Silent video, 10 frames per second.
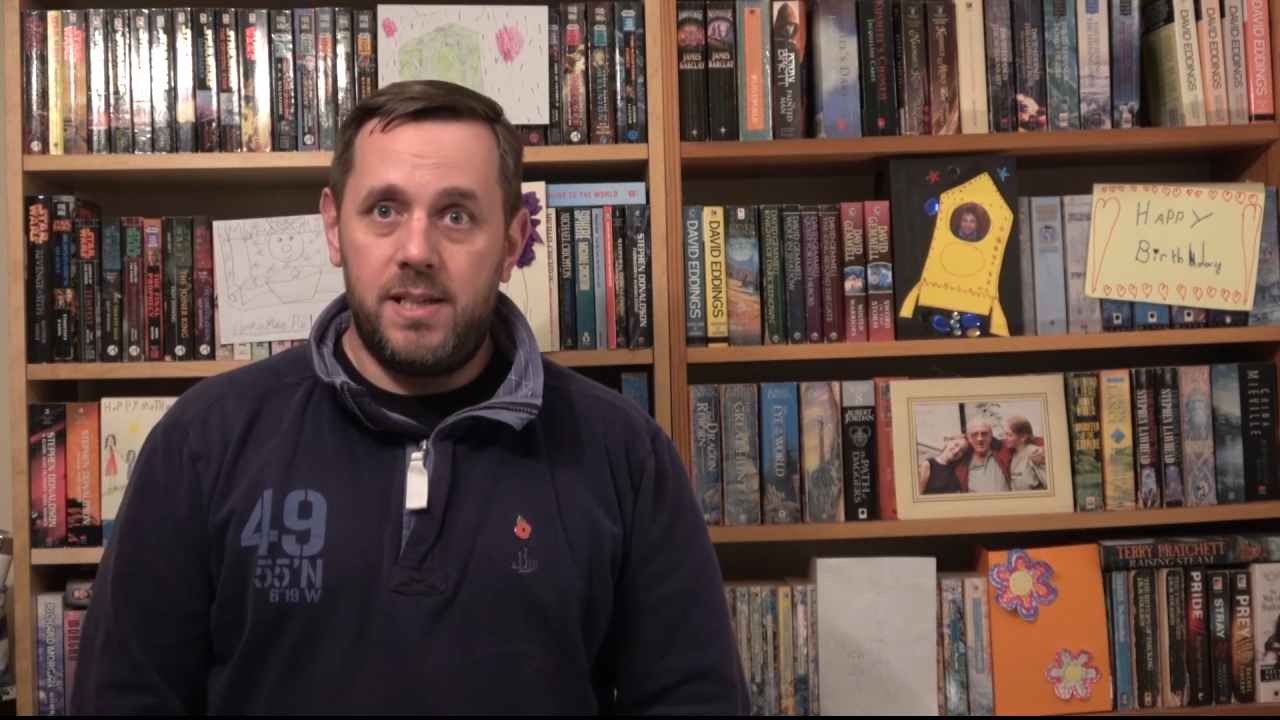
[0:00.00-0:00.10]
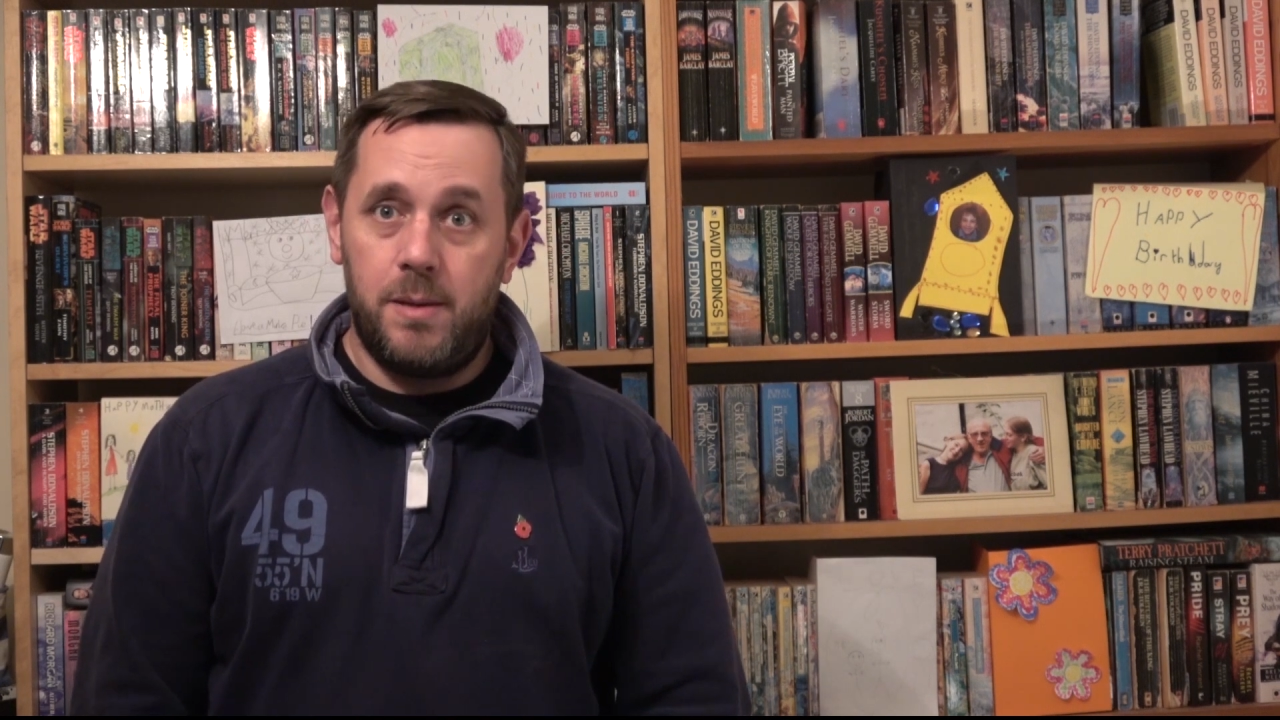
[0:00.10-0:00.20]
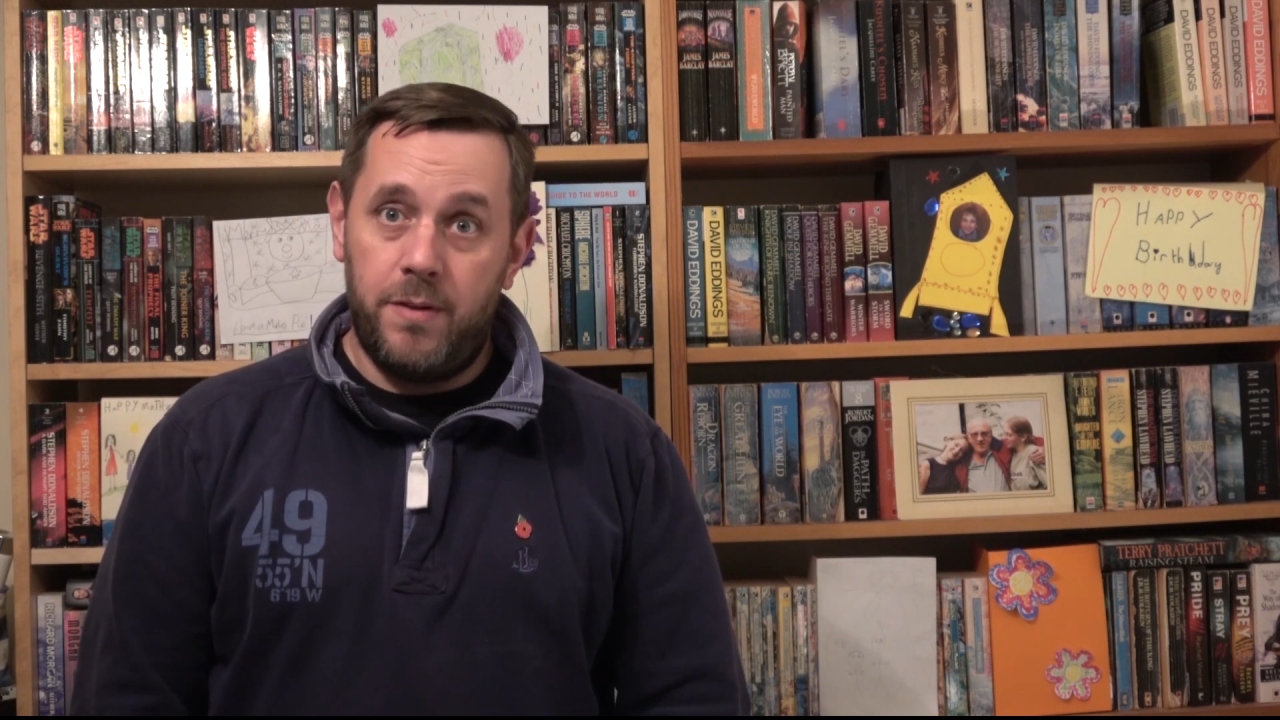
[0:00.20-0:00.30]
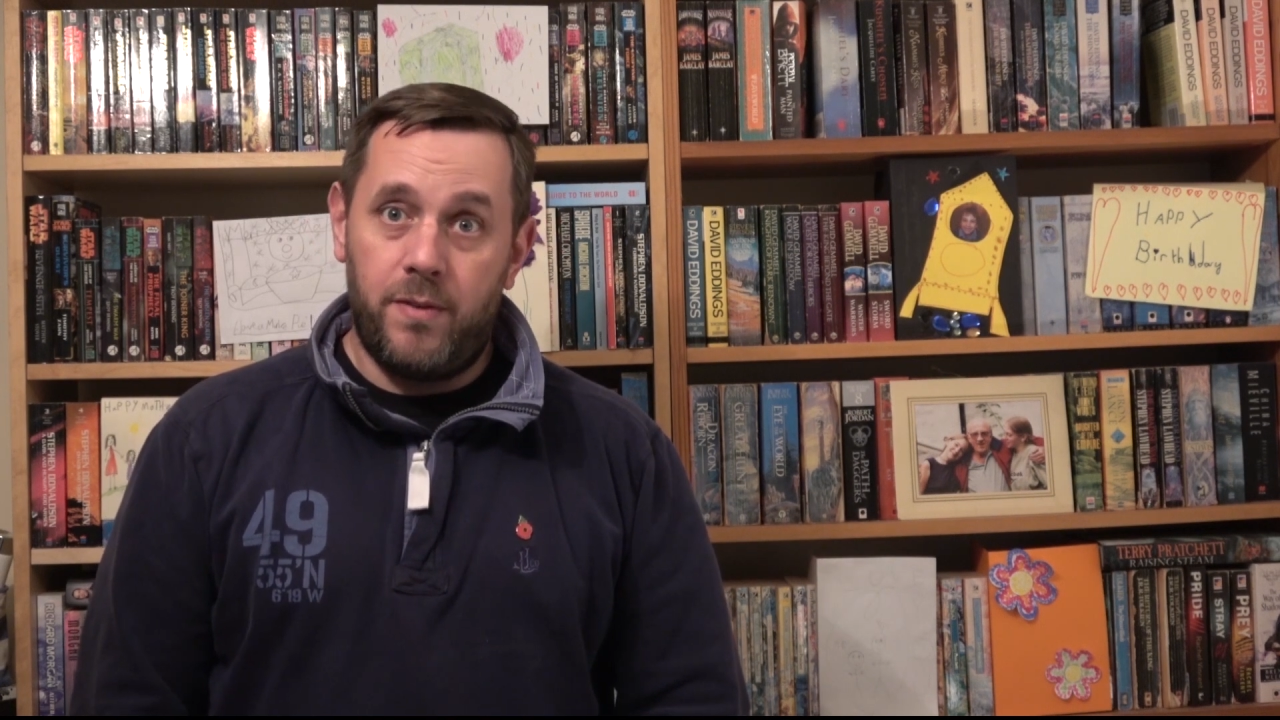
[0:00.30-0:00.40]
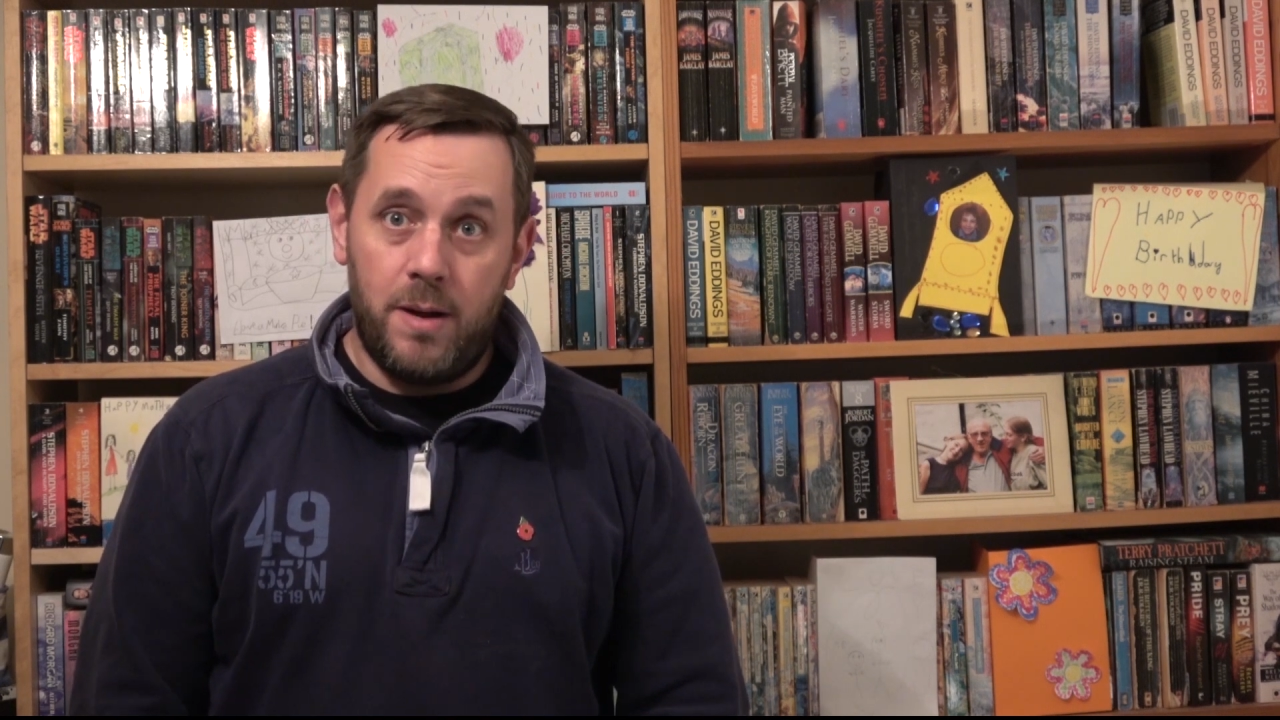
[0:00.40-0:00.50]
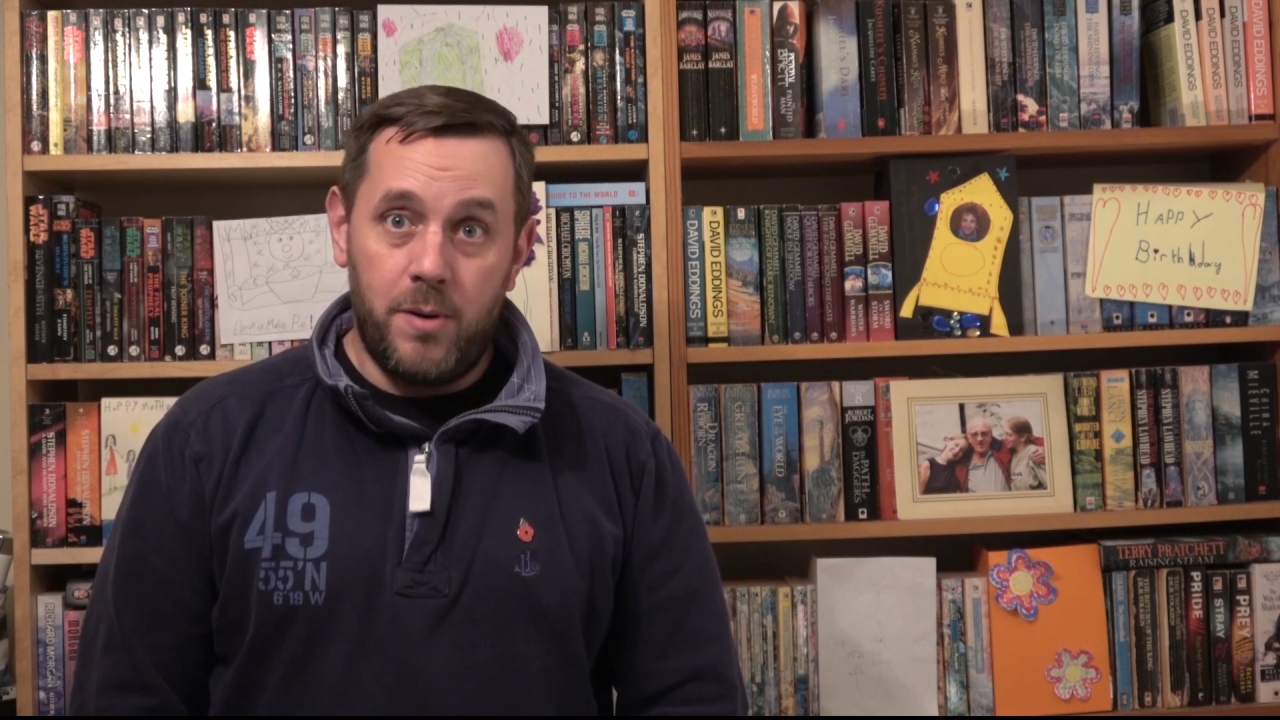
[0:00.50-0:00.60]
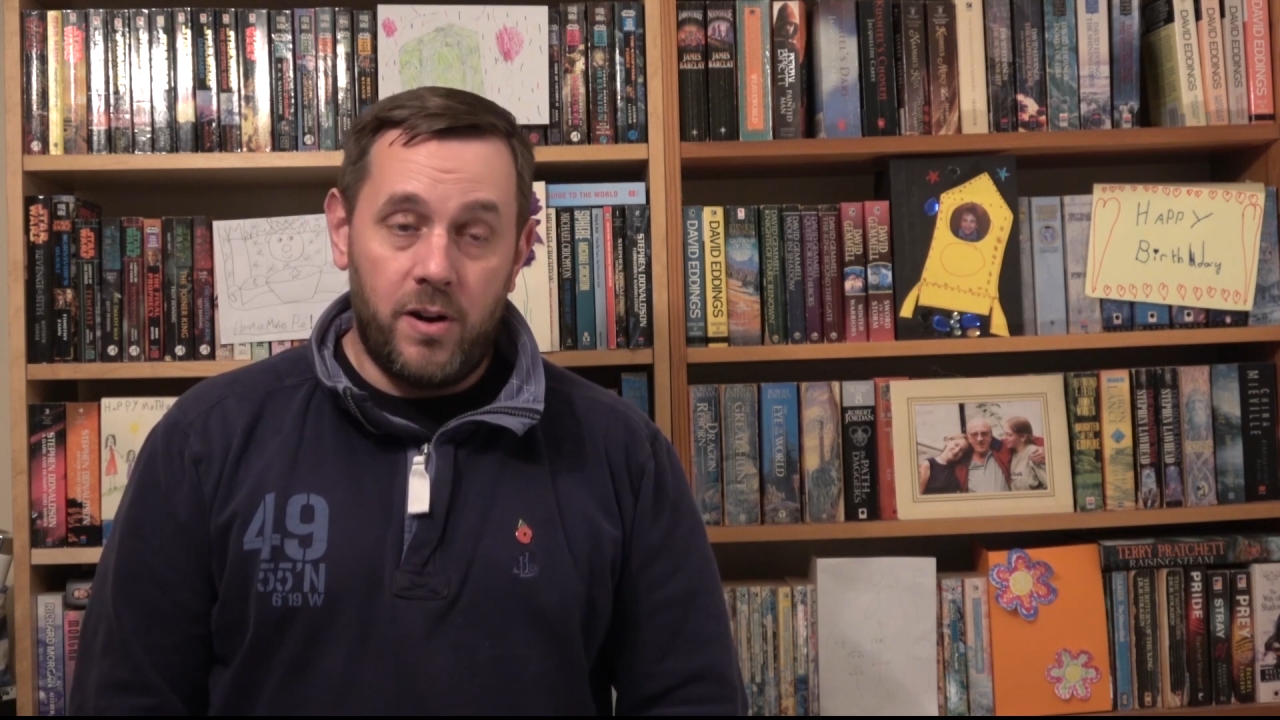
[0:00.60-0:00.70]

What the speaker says: sent me for an